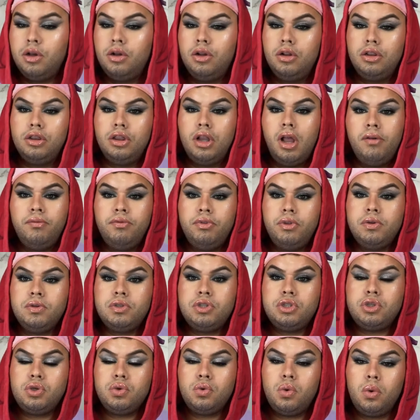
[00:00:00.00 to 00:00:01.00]
Love
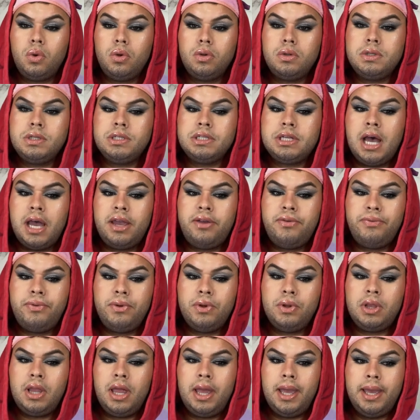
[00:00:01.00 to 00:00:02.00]
those tools. I
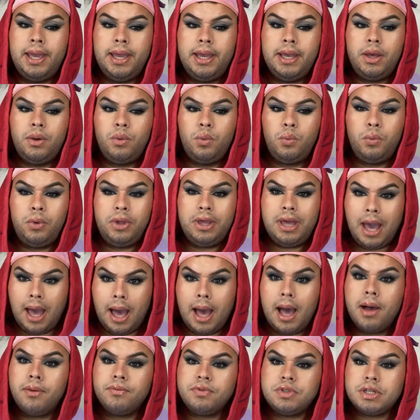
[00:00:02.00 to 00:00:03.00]
feel like we
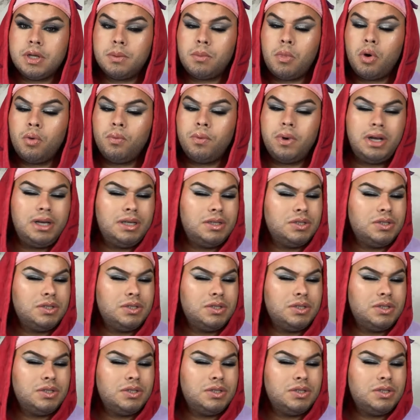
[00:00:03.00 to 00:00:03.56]
have some already,